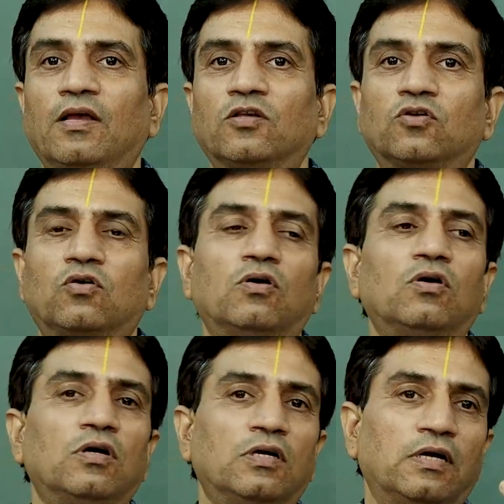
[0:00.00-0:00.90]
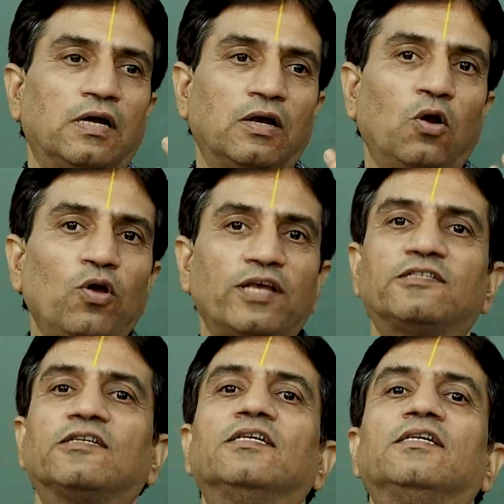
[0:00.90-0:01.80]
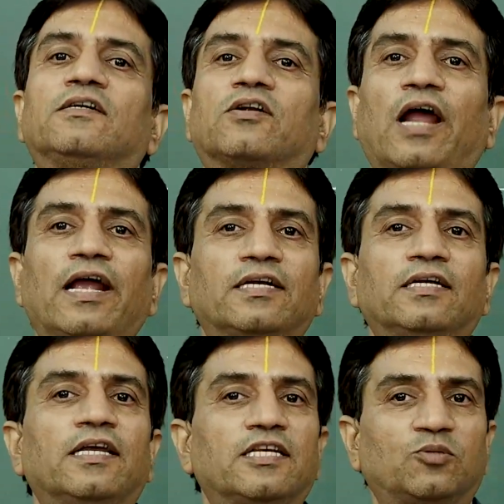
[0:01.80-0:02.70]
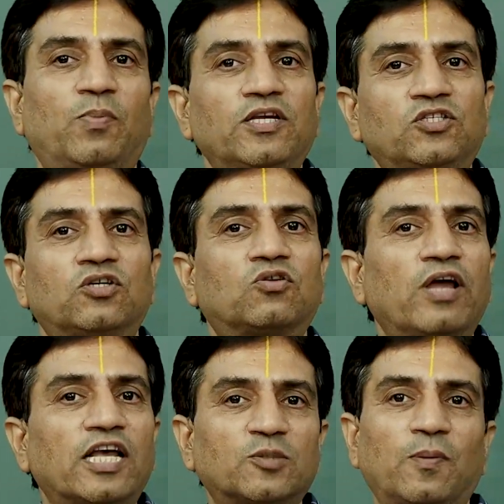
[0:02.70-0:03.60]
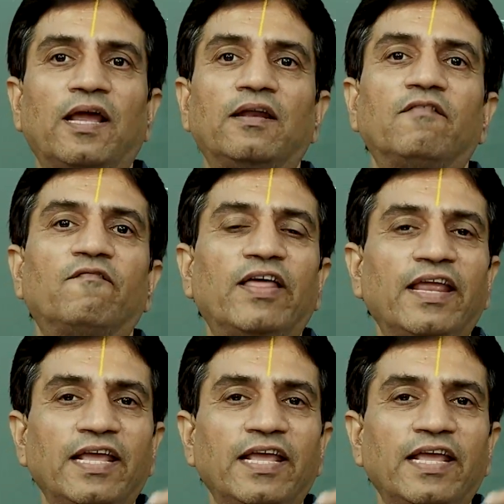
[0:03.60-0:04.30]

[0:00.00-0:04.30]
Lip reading: So, Lewis tried his best to explain very